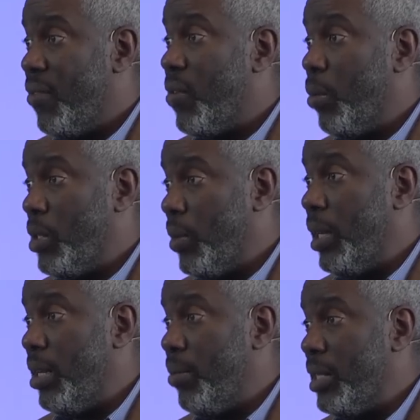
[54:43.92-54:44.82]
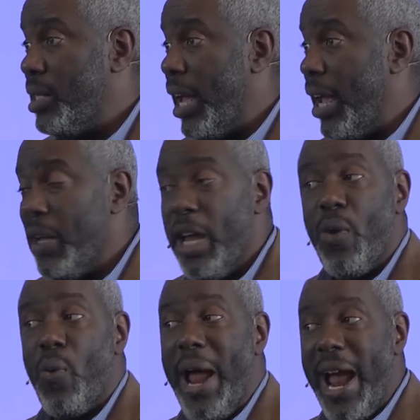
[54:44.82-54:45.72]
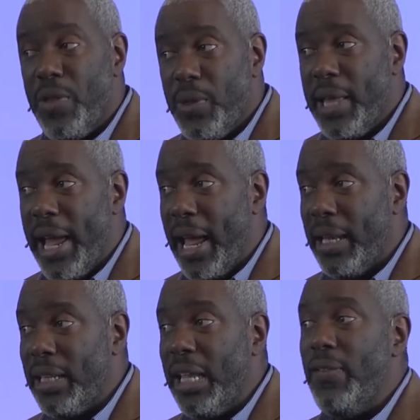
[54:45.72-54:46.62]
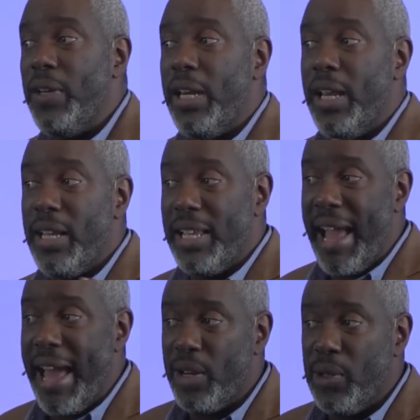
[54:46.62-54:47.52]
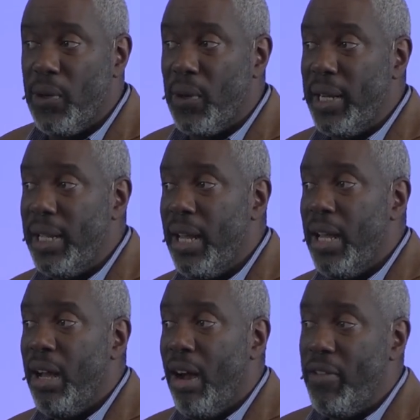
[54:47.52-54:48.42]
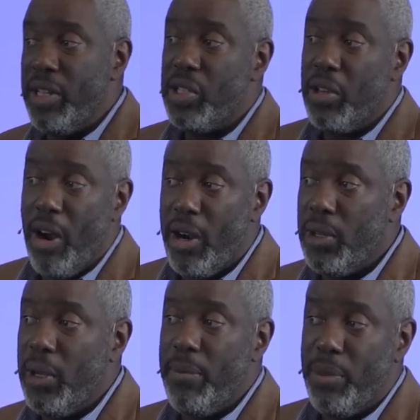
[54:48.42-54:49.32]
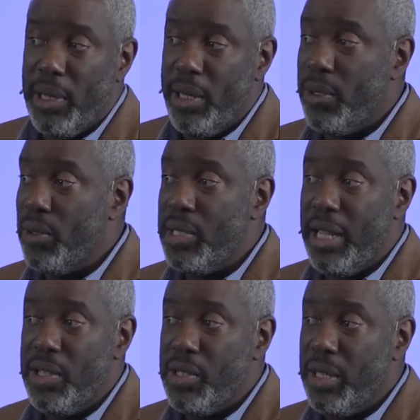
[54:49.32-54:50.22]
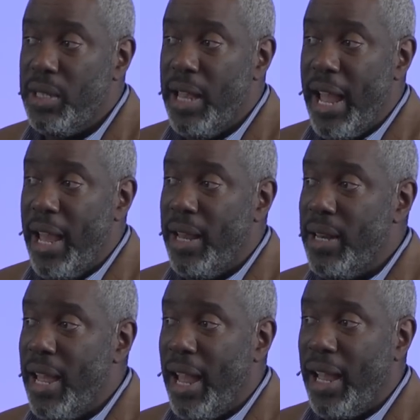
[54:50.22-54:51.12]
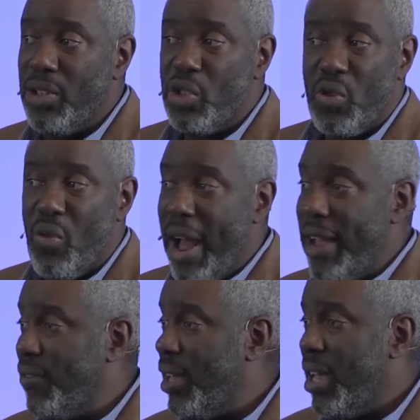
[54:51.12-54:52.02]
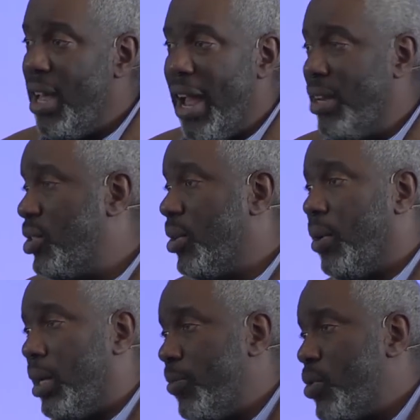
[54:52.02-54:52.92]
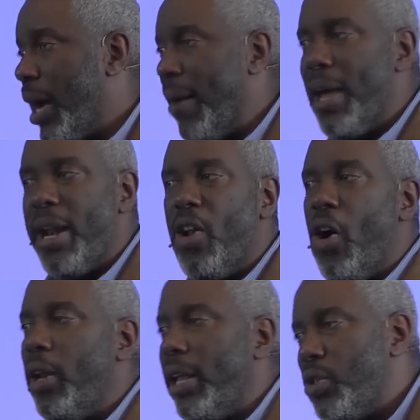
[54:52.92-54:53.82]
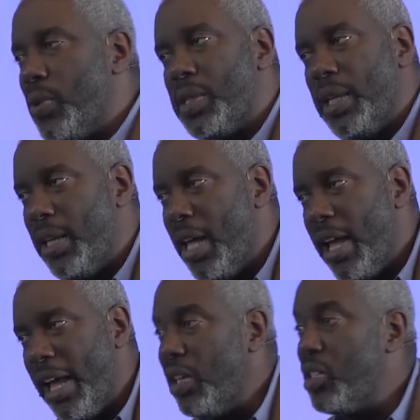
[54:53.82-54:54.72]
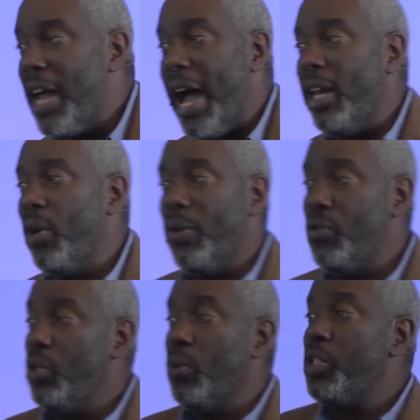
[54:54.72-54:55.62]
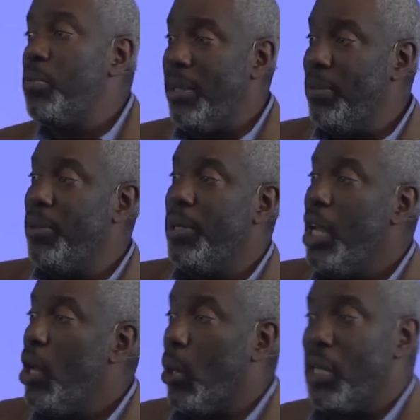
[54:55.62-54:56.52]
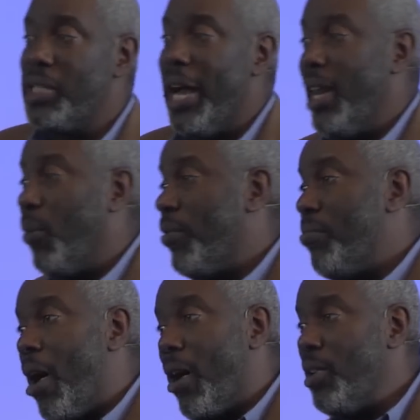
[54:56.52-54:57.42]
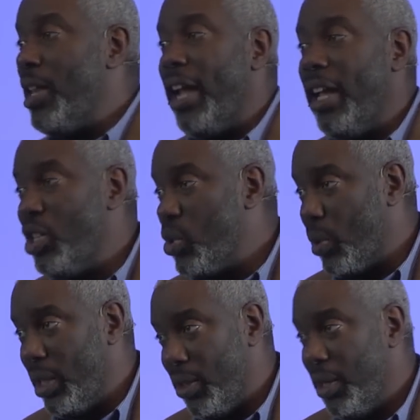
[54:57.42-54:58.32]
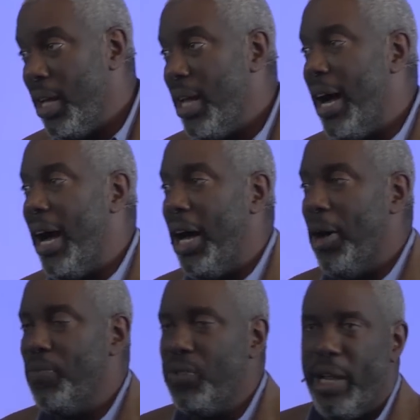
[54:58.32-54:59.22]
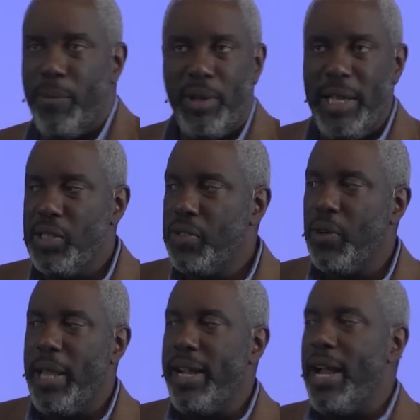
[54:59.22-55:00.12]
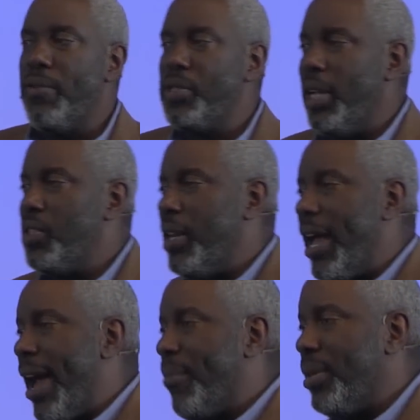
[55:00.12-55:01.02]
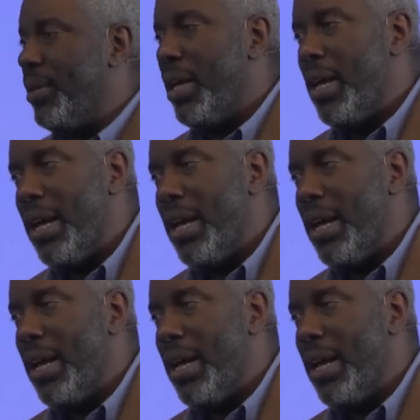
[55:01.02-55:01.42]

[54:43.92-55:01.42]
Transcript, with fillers: from which we need to be saved, rather than leaving it in the category of historical and political tension and, and strife and so on. So I'm not at all interested in siding with Jewish people or siding with modern day Israel. Um, there are places for that conversation to happen,